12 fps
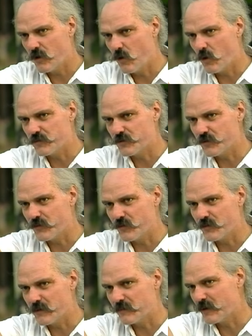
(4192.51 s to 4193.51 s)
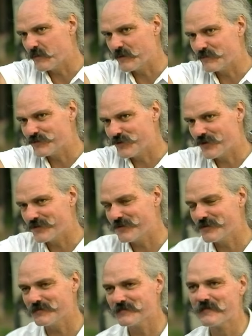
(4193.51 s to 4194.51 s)
go up to your room, I'm coming up to talk
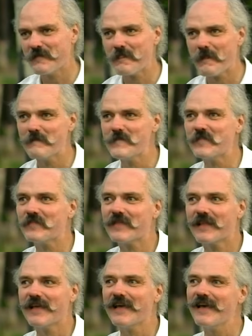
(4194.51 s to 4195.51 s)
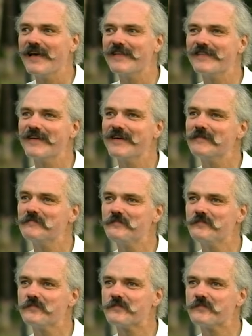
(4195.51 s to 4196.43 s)
to you. And